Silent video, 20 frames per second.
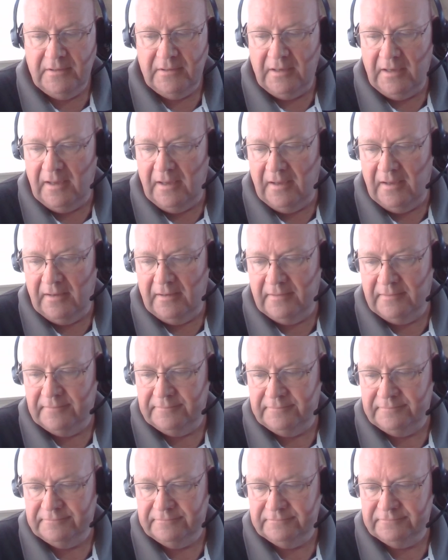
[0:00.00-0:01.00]
uh,
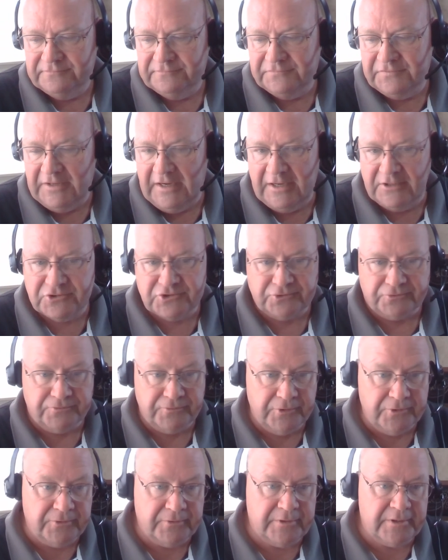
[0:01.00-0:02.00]
financial
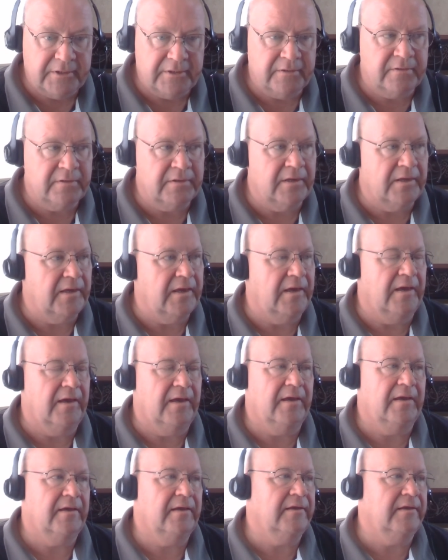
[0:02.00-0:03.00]
ruin,
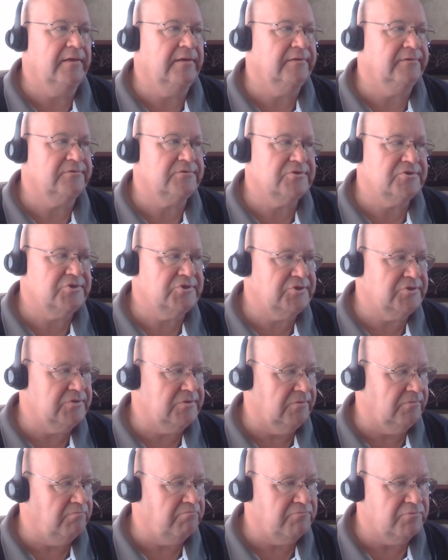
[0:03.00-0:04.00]
uh, ch-
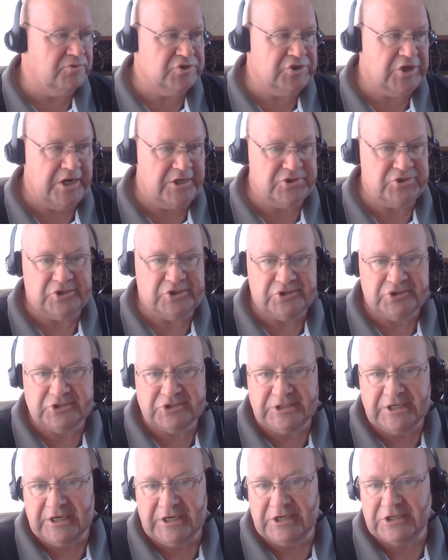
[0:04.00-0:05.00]
changing
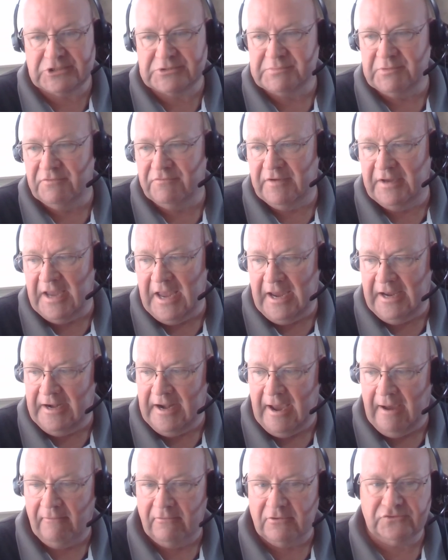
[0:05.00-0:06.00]
cities, moving eight
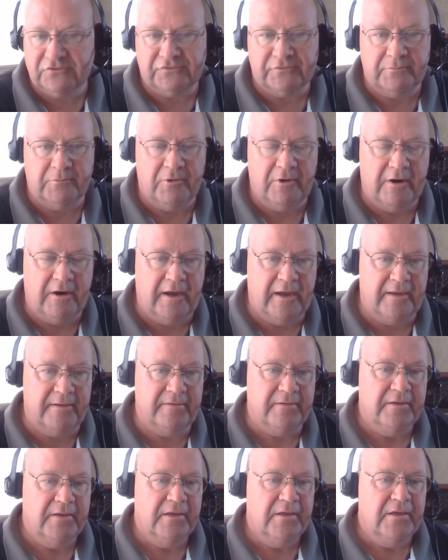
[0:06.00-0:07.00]
hours from where I
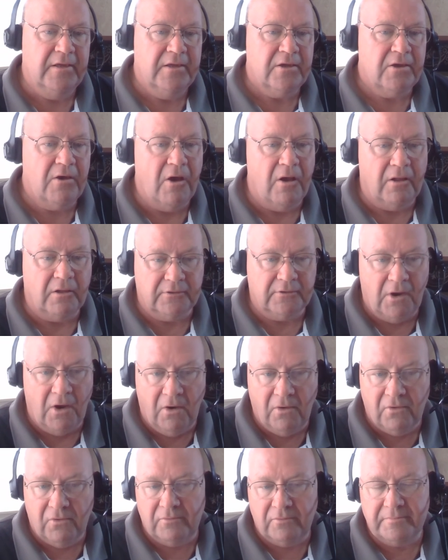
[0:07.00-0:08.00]
called
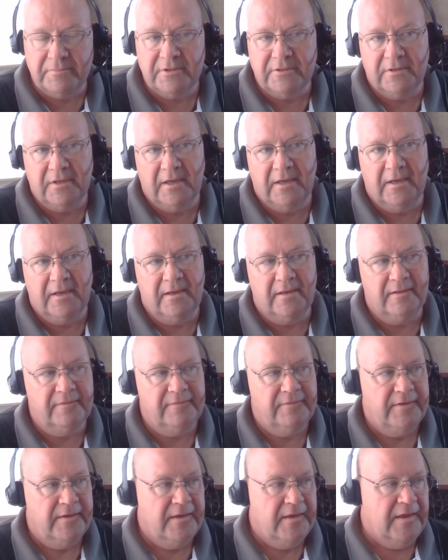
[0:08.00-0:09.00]
home uh,
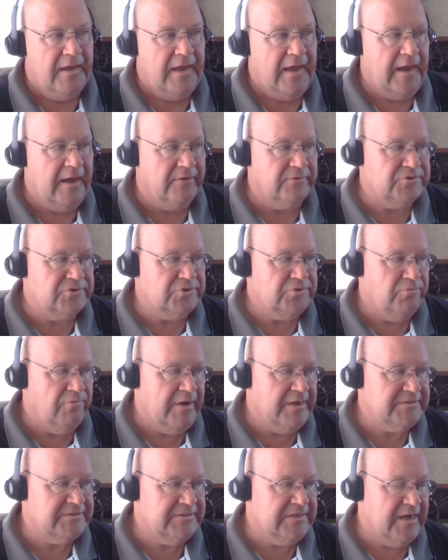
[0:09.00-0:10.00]
out to
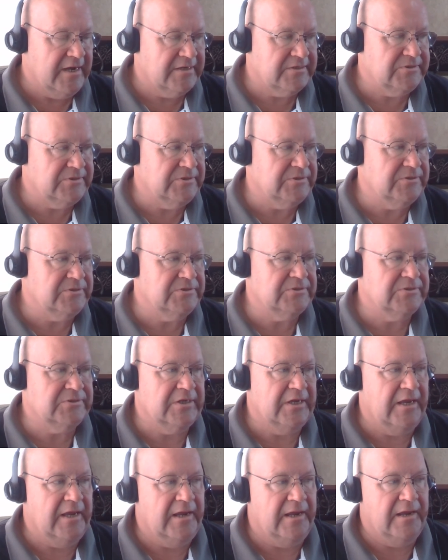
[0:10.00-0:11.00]
West Texas.
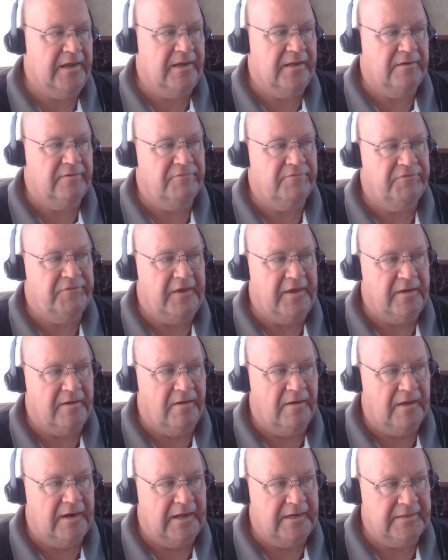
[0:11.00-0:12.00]
And thank
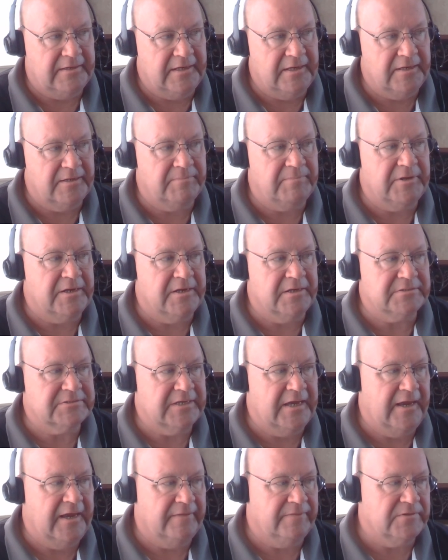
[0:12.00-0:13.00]
God I did because
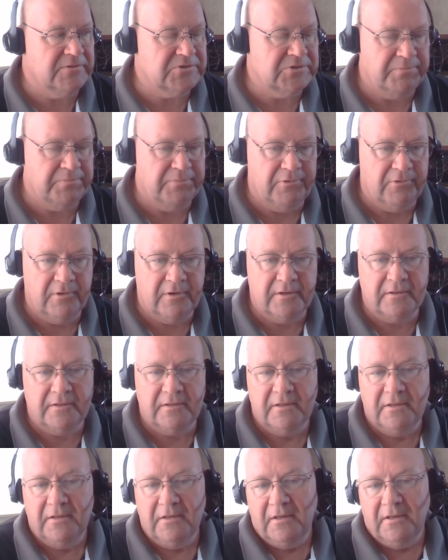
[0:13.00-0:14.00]
I had the support
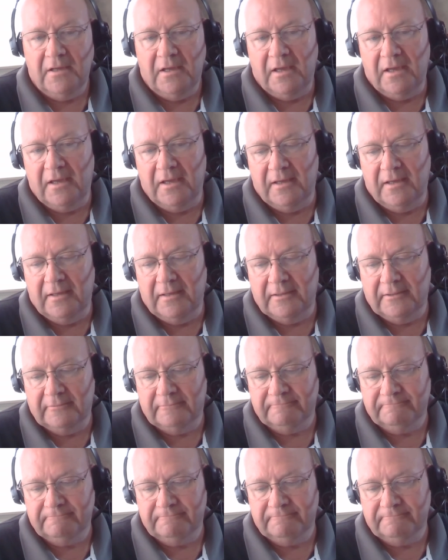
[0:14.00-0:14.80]
uh,